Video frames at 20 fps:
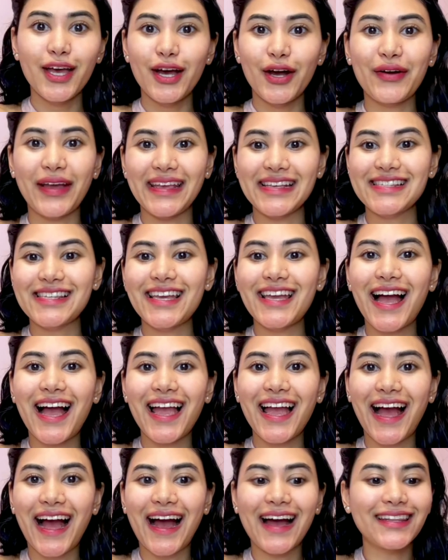Okay, say I
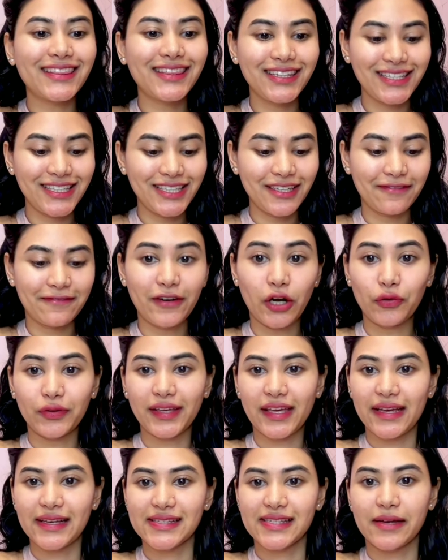had the following
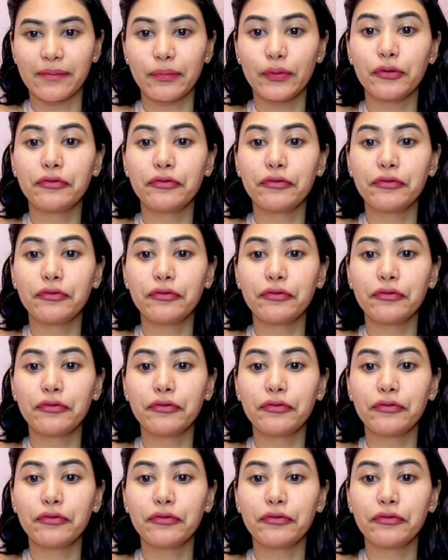example,